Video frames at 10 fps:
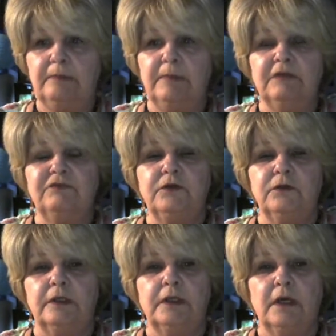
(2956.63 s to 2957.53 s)
if you
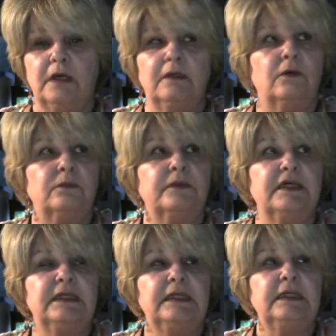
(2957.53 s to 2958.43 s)
are not
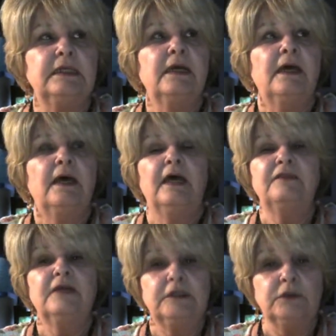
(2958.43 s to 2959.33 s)
already, and
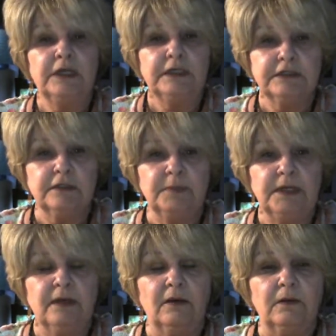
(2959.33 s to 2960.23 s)
that you hit the
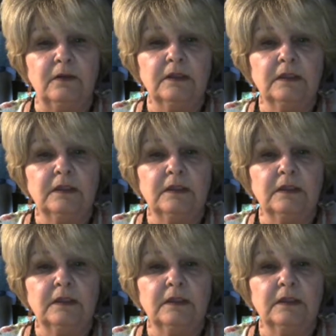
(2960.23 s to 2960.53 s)
bell.